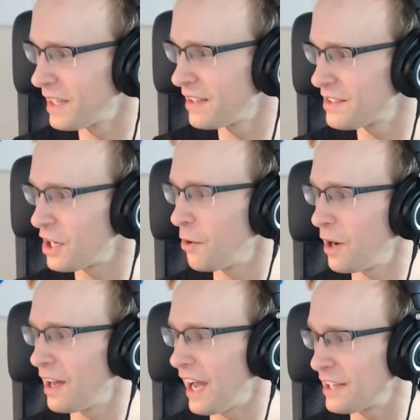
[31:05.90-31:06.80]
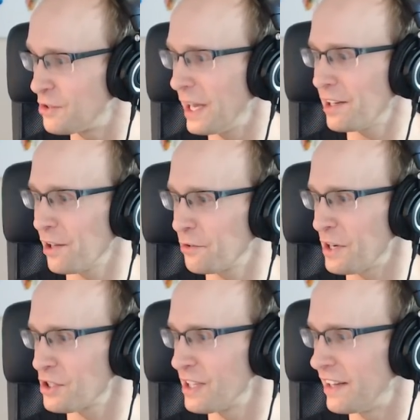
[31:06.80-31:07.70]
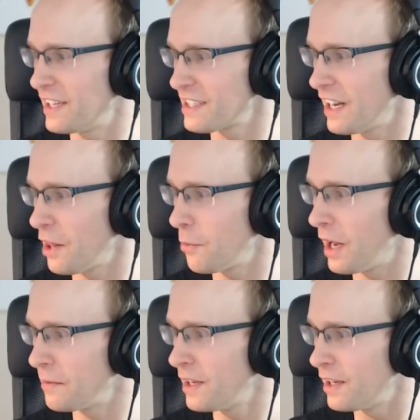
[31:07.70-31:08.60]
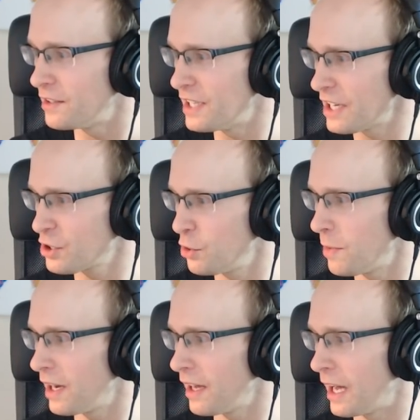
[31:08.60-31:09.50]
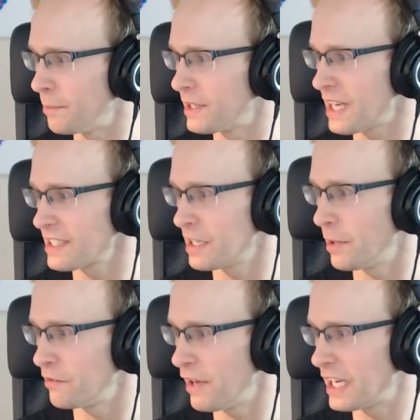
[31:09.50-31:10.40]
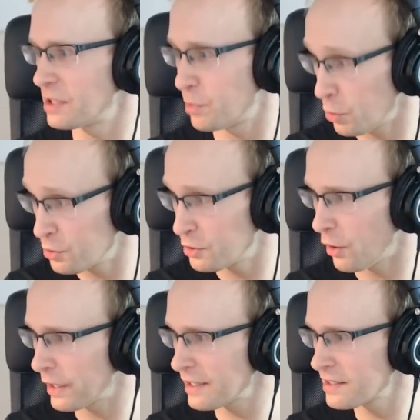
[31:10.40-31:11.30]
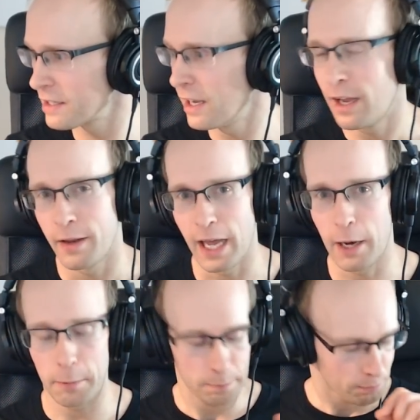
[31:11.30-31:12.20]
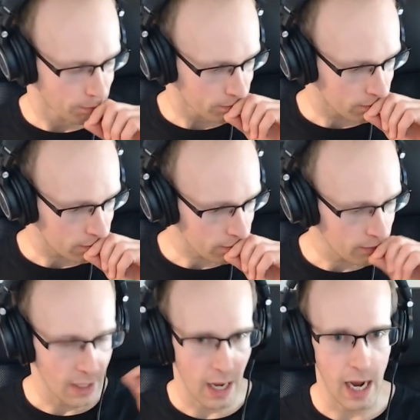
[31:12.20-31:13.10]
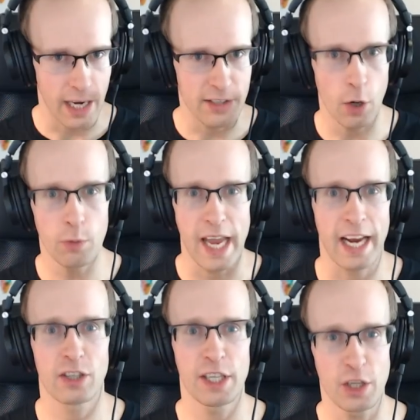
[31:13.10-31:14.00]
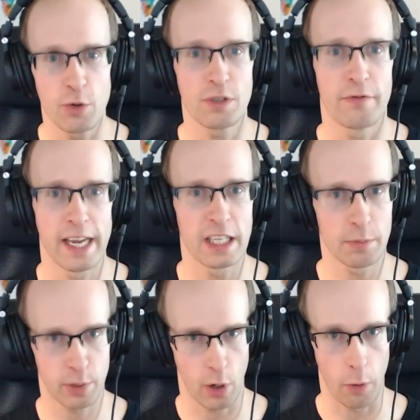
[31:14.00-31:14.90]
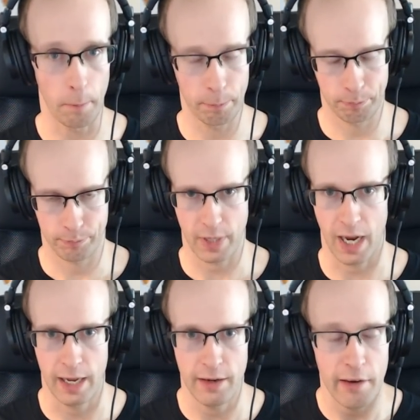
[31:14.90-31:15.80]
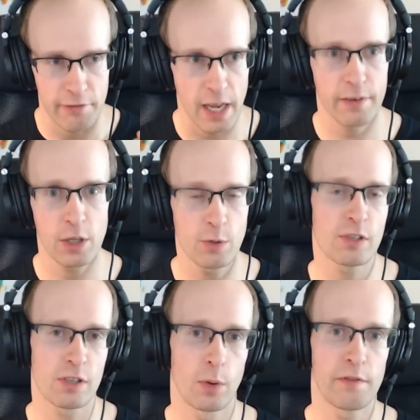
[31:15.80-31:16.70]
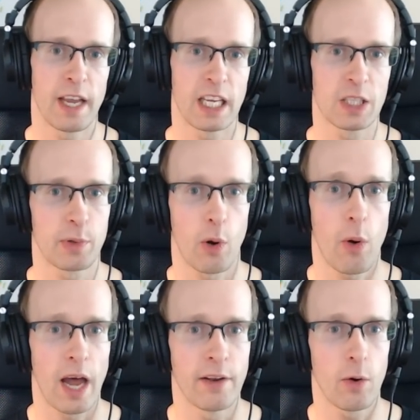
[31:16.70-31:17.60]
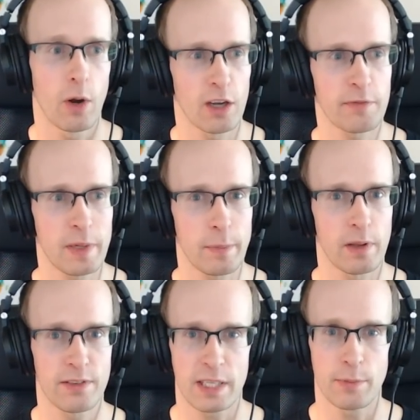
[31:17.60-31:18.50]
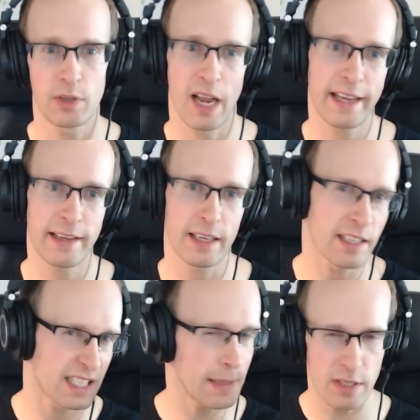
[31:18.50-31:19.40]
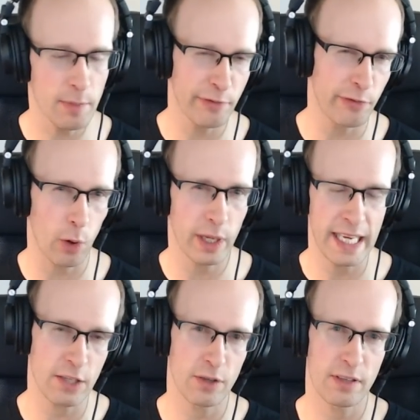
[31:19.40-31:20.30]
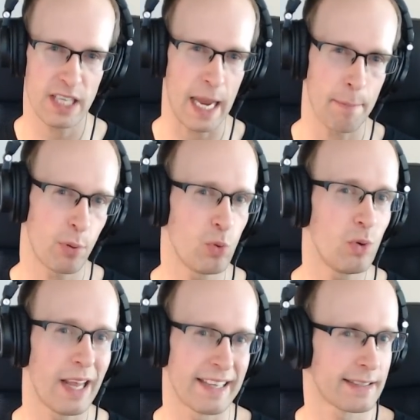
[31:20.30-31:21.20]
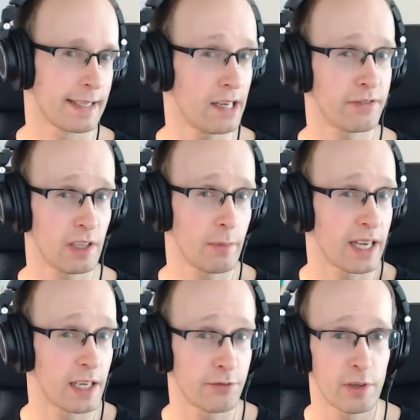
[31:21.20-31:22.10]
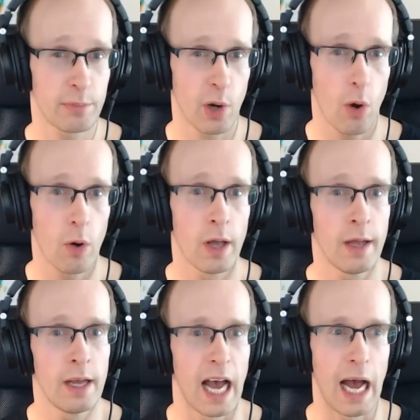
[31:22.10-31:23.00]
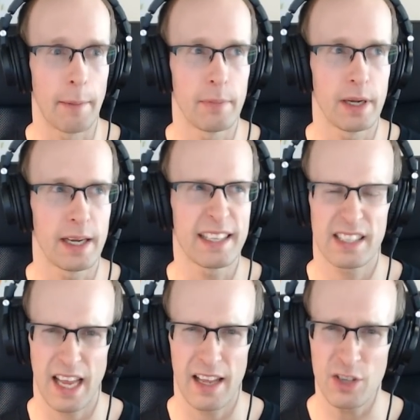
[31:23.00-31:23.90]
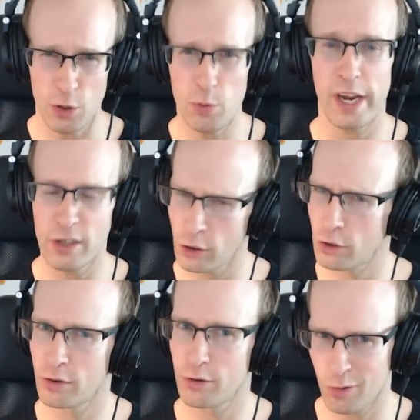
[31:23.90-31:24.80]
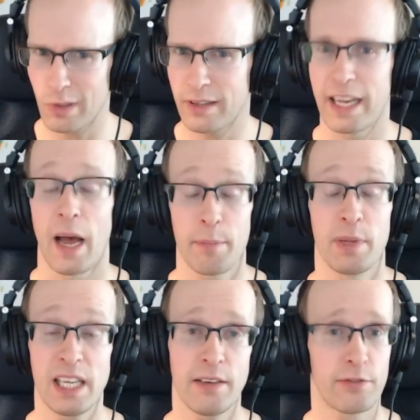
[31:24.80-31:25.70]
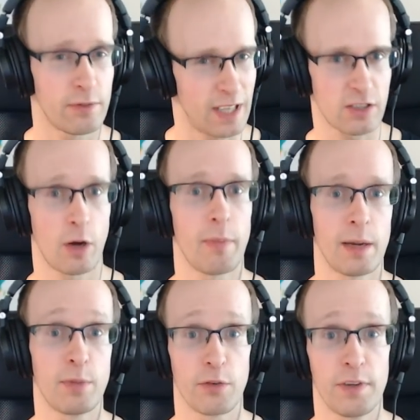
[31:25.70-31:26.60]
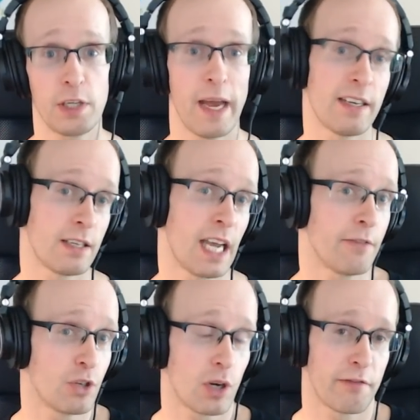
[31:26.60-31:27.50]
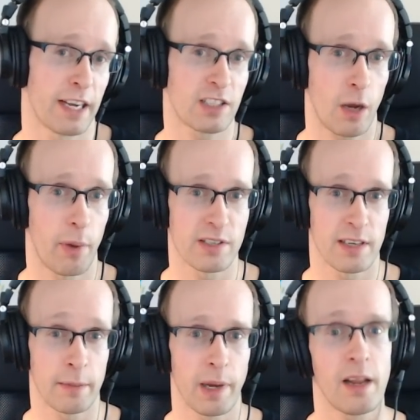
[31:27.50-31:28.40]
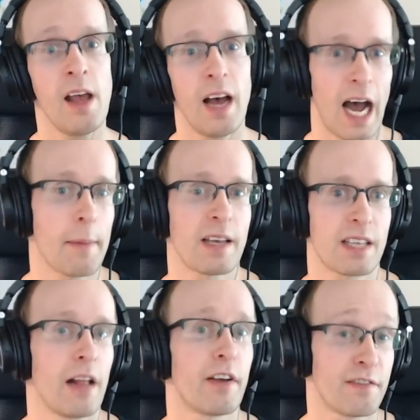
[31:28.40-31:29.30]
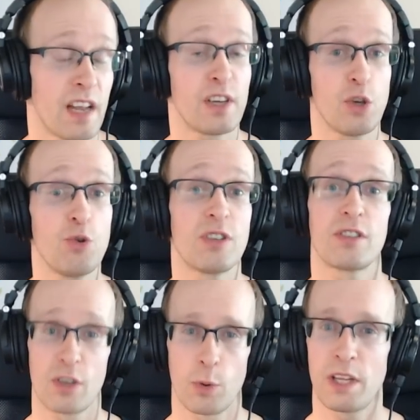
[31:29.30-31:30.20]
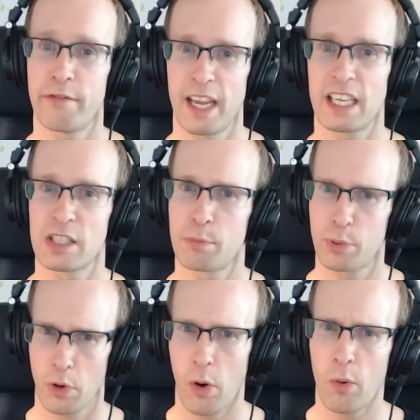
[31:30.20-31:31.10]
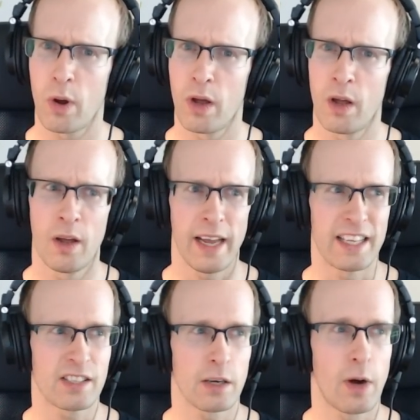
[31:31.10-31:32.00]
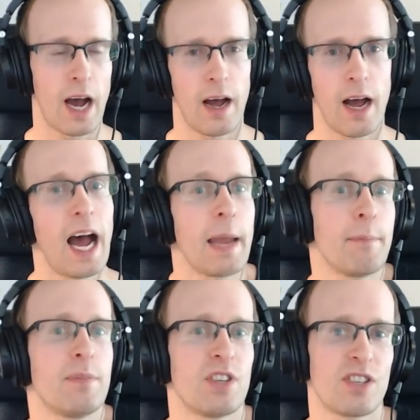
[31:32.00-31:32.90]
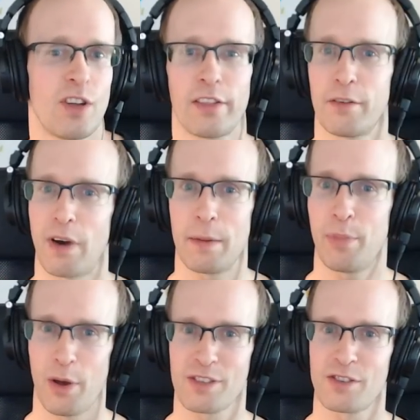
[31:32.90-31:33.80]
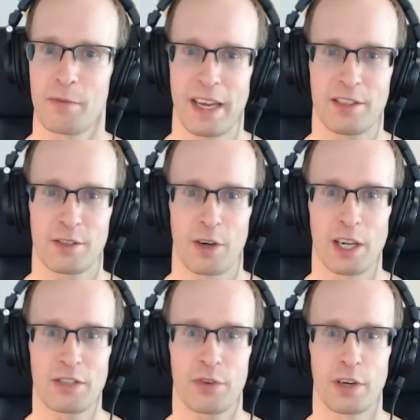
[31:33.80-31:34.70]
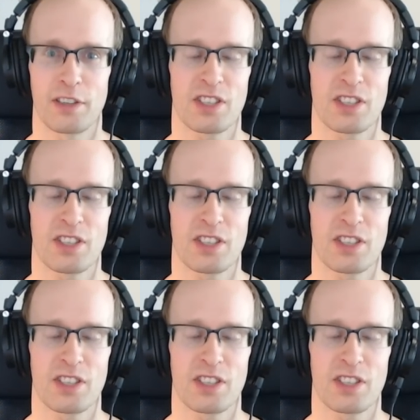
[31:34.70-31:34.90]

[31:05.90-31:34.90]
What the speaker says: So I do get a lot of questions, and here's another one. Dinesh Kumar is asking about Vegas Pro tutorials. Now, I don't actually use Vegas Pro. I've never used Sony Vegas Pro. I know a lot of people seem to like it, and it seems to be falling into the same pool as HitFilm and HitFilm Pro. It's a new-ish tool that I believe does combine both video editing and visual effects compositing, but I myself have never used Sony Vegas Pro, and so I'm just not the right person to make tutorials for it.